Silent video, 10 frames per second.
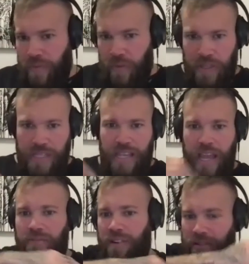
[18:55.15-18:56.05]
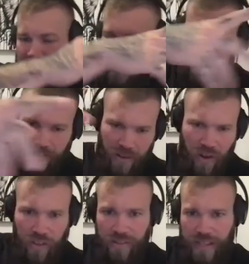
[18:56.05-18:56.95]
with these headphones and
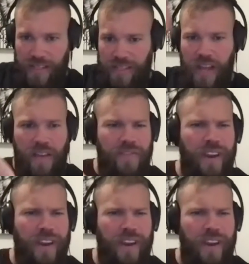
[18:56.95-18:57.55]
all of this stuff.